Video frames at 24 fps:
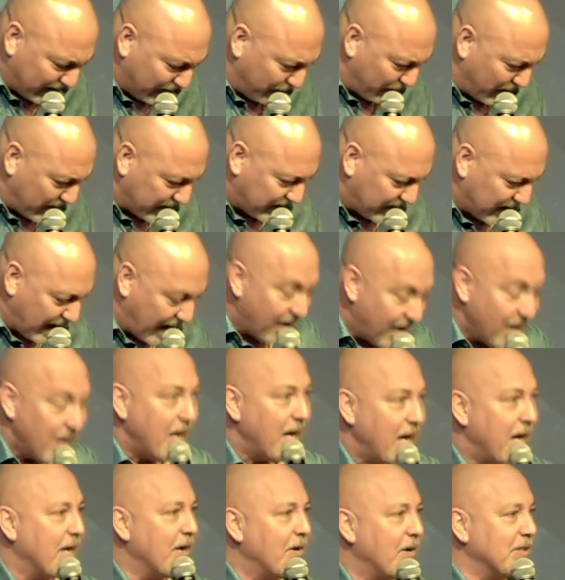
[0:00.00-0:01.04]
of myself
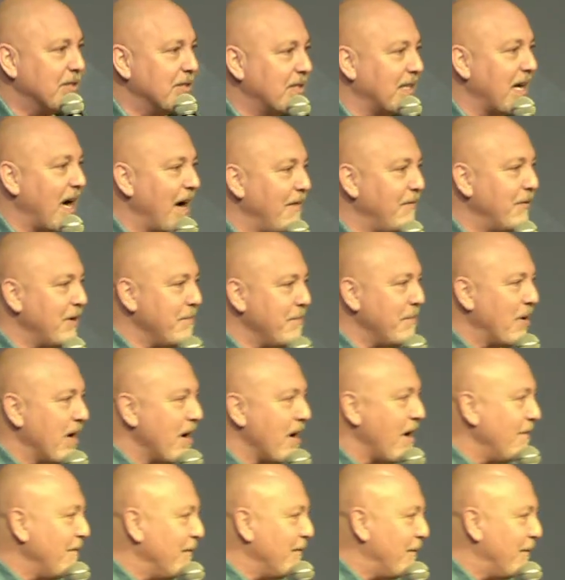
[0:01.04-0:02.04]
and I was covered in my own